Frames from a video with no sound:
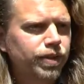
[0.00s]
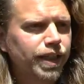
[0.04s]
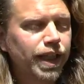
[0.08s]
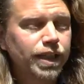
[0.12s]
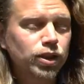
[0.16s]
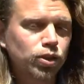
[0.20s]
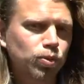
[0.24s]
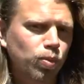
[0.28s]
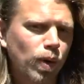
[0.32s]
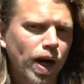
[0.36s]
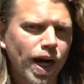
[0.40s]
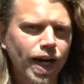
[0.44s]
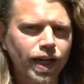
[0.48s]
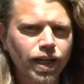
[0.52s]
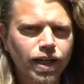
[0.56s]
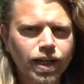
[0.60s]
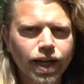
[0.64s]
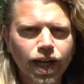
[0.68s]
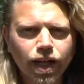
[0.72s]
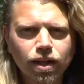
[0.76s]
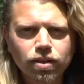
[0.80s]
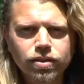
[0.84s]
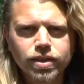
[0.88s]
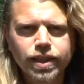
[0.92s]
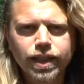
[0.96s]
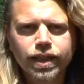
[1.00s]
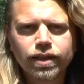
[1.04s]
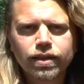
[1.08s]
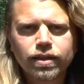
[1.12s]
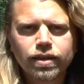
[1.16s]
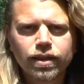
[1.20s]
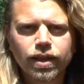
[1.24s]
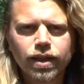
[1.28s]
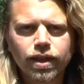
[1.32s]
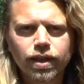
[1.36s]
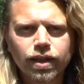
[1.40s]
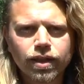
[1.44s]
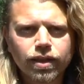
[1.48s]
That's why the Celtic
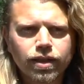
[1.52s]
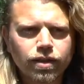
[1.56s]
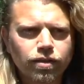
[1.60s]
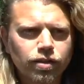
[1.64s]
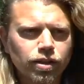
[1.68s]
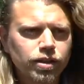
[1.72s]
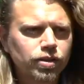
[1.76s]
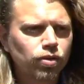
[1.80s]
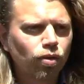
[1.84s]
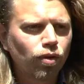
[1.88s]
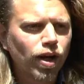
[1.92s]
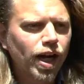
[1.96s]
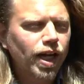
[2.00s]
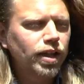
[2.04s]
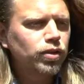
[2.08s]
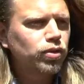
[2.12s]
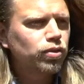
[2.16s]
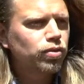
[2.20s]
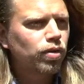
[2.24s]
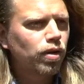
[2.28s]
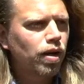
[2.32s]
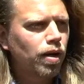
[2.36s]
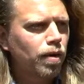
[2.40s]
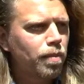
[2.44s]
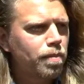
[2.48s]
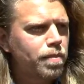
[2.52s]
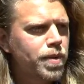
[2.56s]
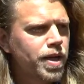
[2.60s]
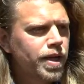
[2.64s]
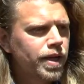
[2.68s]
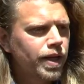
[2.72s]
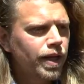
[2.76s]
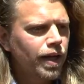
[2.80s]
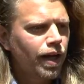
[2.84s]
uh, derives from.